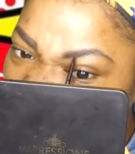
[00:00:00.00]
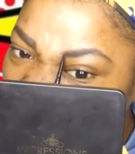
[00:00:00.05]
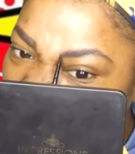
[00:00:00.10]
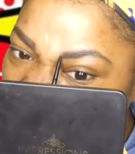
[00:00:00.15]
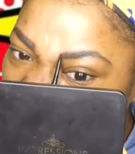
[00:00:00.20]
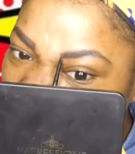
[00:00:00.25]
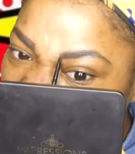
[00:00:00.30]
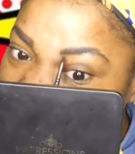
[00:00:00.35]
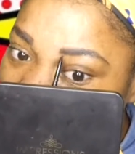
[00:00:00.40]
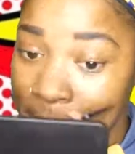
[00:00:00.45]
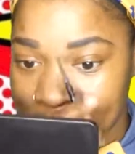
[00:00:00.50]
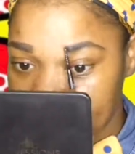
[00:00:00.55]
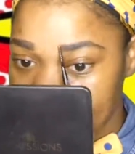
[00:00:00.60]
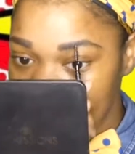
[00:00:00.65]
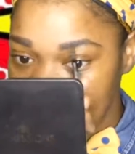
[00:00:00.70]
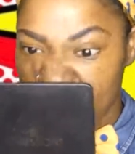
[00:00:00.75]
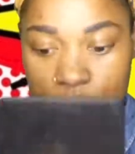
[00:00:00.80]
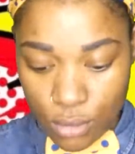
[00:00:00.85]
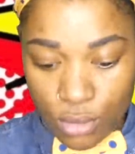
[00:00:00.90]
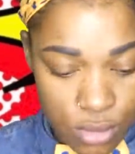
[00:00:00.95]
with that being
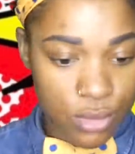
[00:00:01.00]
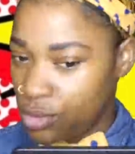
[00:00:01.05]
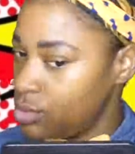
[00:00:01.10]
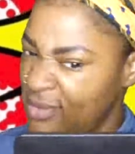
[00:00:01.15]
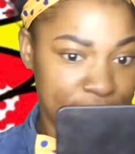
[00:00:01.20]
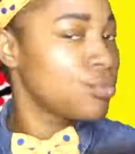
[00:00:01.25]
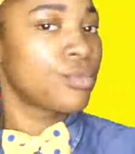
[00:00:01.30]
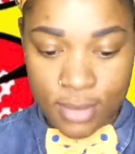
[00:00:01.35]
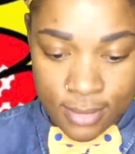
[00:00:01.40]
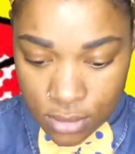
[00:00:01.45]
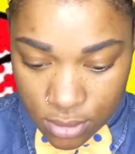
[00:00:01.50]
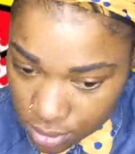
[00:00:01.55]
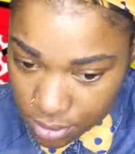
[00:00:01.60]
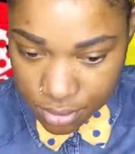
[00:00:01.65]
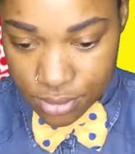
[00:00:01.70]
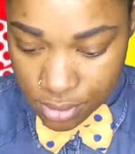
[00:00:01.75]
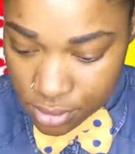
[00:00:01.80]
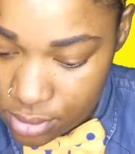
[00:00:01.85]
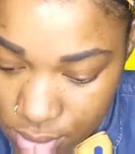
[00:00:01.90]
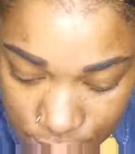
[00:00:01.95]
said,
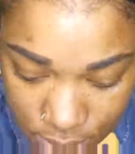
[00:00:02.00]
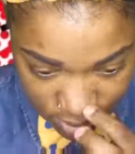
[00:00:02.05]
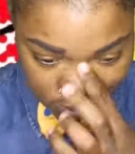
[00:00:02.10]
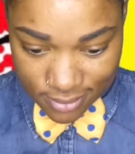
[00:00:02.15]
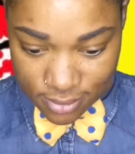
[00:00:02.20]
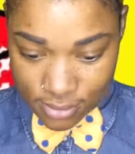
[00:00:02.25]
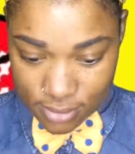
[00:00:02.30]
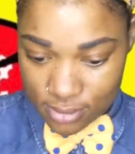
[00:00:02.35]
I